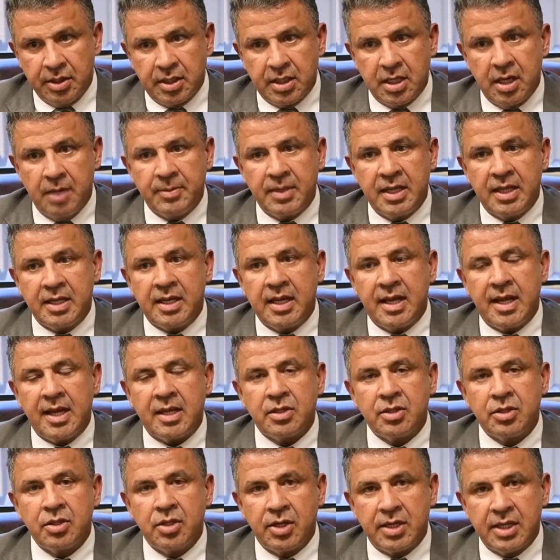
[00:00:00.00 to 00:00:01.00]
come in
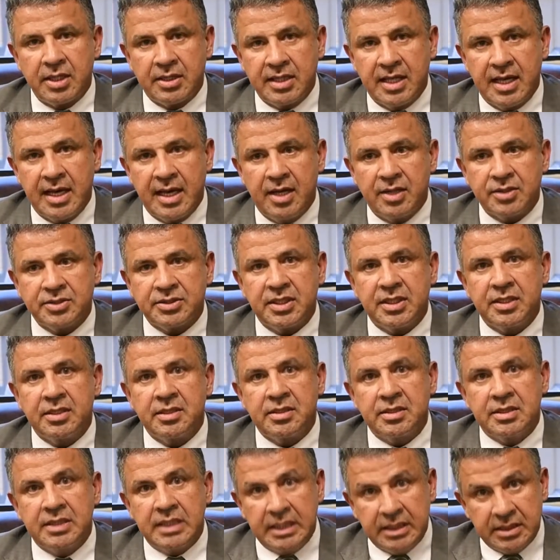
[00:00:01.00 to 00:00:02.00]
and look at the house
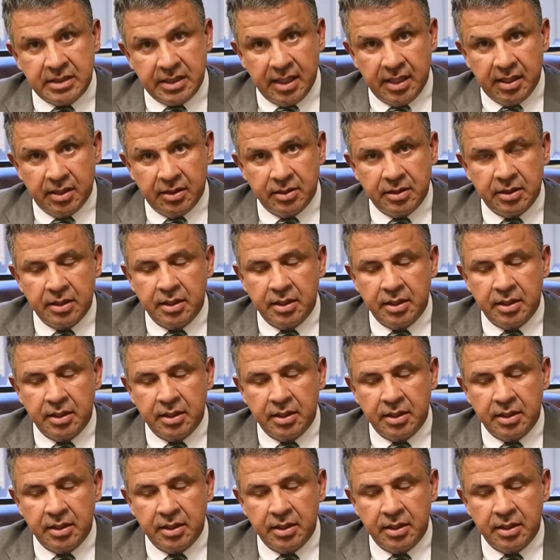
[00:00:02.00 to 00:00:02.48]
in detail.